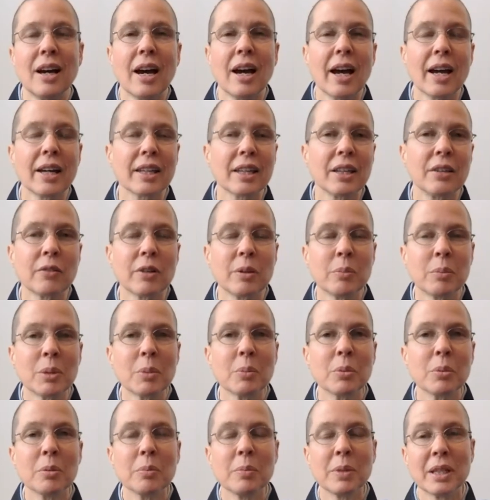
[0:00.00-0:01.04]
I can
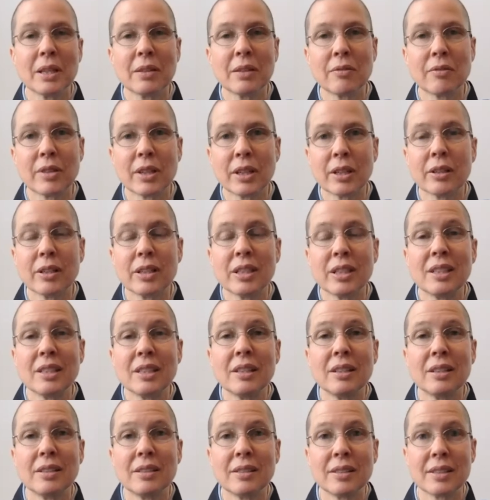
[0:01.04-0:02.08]
remember being very
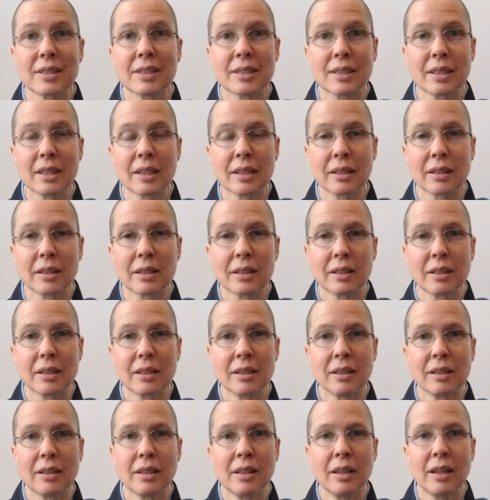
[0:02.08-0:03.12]
sick.
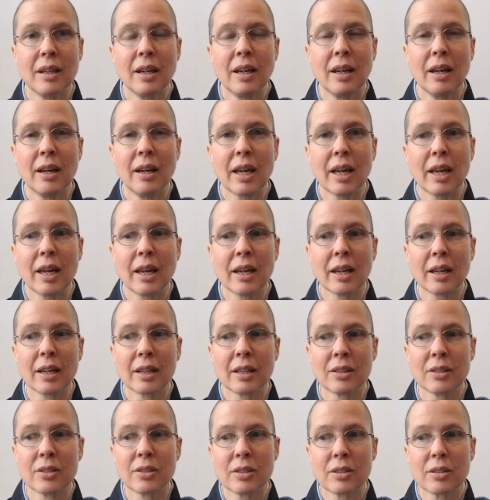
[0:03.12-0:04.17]

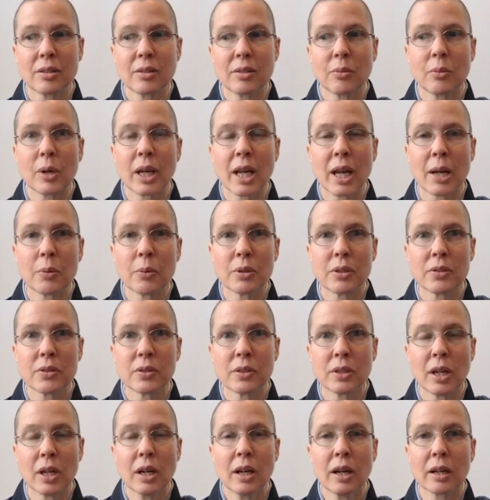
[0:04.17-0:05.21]
And when I was
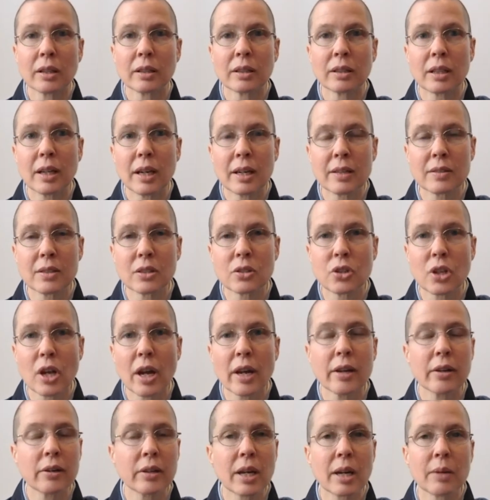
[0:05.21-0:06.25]
young, as a
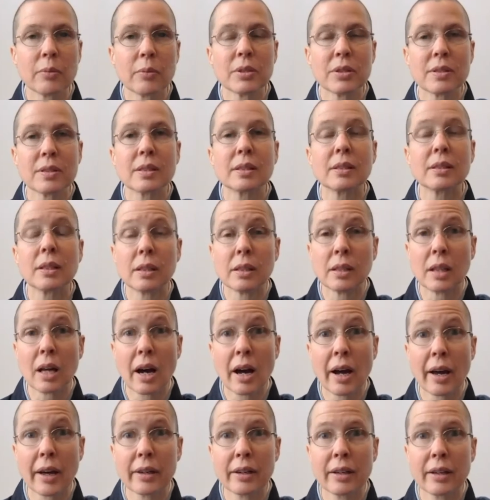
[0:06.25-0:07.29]
child, I was sick a
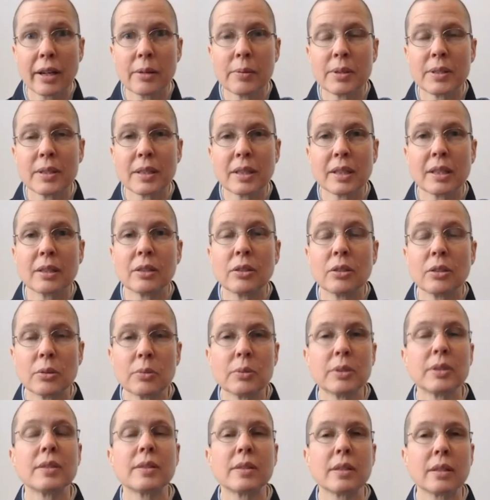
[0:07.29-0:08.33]
lot. I was a kid who
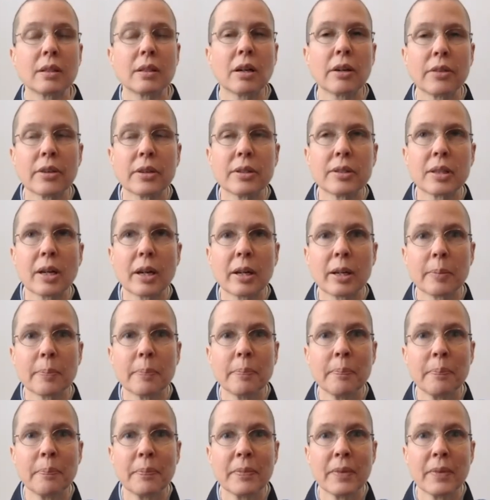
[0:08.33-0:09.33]
was sick all the time.